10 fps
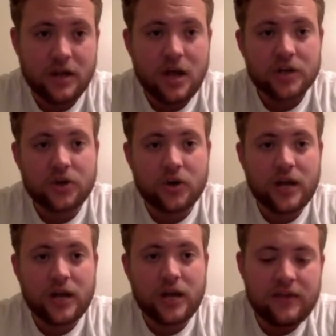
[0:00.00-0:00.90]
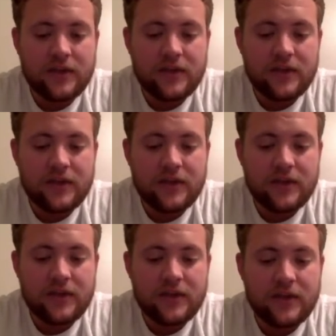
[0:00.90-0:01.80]
So in, in this, if we
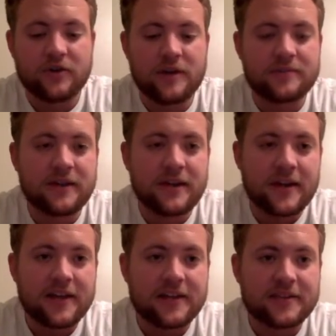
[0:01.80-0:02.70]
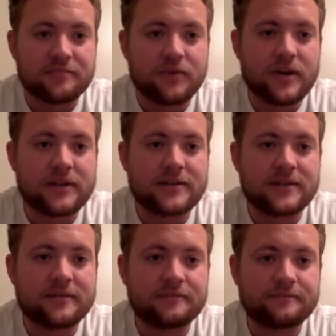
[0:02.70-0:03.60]
just do the clipped is
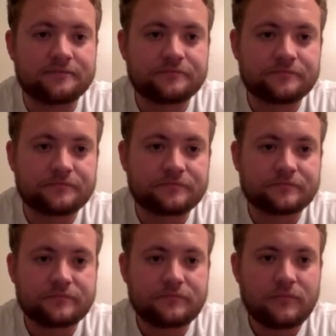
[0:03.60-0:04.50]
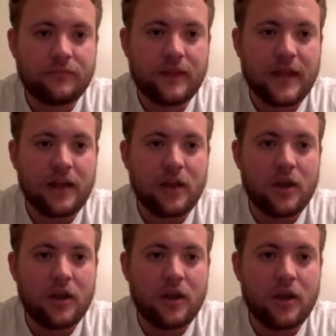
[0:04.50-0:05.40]
print
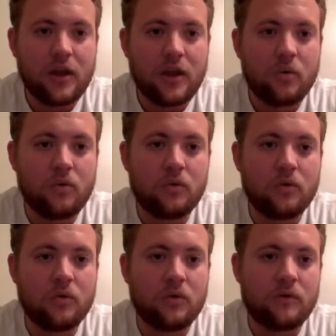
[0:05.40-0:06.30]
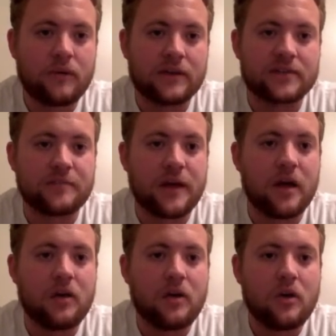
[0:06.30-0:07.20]
hello, I can
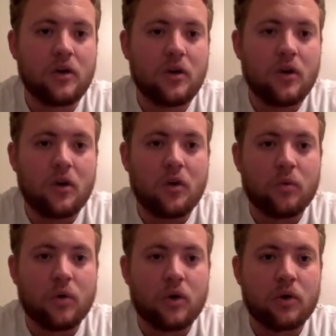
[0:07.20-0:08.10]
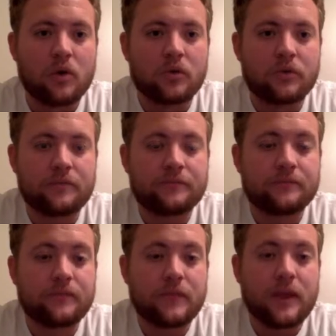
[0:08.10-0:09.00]
spell, world.
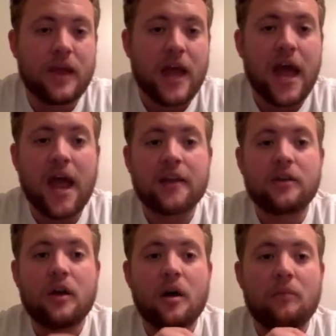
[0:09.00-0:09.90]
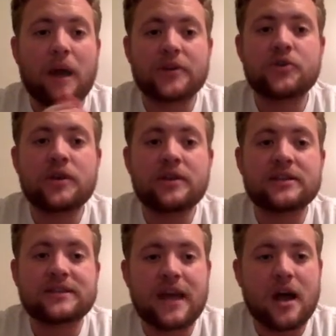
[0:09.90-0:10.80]
And by doing
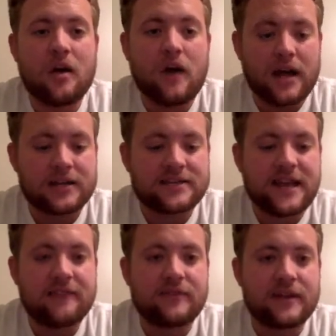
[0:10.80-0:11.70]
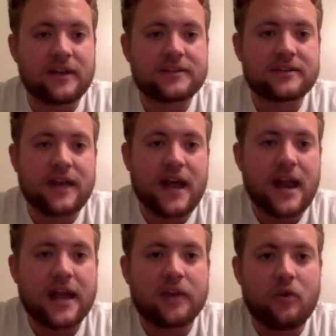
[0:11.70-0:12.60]
this now, I can save this and
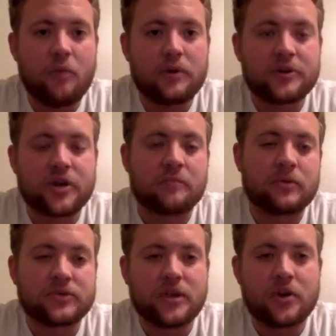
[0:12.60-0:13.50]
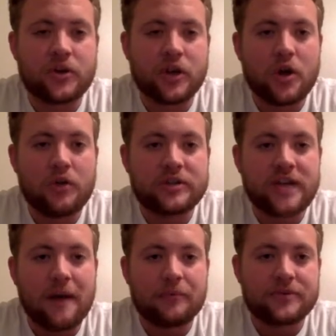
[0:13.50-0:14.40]
I can open a terminal. So you can go to the
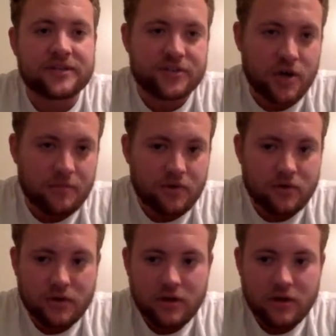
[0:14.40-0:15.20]
top where it says terminal